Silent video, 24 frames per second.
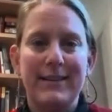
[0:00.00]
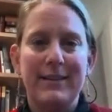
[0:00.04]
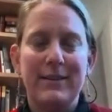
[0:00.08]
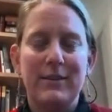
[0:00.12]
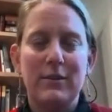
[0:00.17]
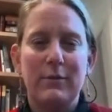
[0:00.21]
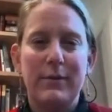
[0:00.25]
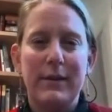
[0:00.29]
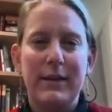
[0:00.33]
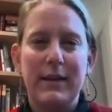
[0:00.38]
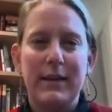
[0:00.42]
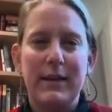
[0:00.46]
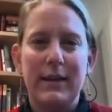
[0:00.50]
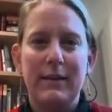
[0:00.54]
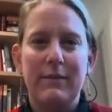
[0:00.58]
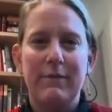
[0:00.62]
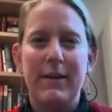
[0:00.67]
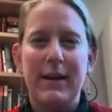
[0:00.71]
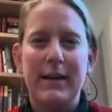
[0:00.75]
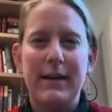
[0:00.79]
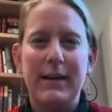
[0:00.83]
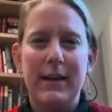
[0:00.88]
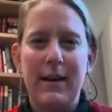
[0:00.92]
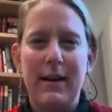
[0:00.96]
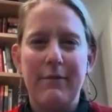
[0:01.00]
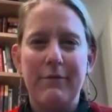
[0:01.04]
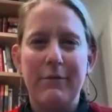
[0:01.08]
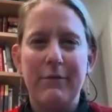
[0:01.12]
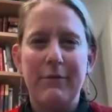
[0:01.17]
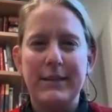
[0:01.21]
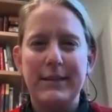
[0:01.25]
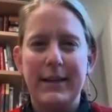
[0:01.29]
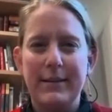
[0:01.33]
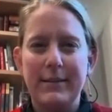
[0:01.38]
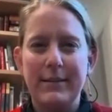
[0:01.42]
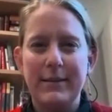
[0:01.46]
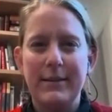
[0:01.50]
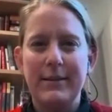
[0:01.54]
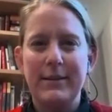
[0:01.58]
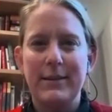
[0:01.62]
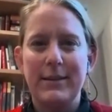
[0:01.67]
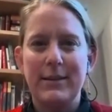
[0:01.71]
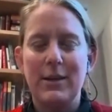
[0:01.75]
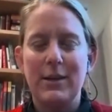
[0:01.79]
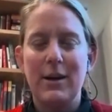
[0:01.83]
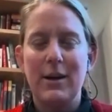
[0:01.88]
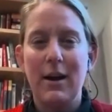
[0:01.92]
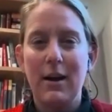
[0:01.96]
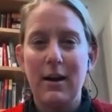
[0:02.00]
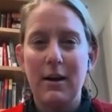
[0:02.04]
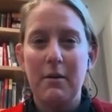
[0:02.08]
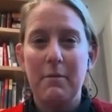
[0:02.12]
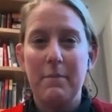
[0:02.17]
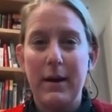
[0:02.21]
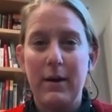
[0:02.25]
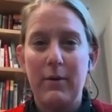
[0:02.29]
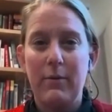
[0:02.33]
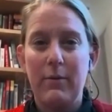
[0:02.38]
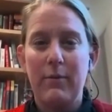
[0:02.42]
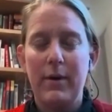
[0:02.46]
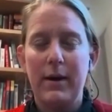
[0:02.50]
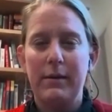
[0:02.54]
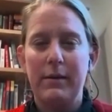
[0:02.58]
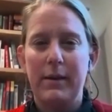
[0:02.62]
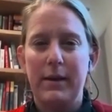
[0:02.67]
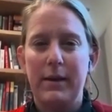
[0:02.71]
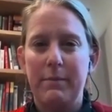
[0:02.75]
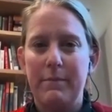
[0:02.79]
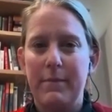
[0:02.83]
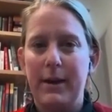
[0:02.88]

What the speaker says: And so we invited every session to talk about what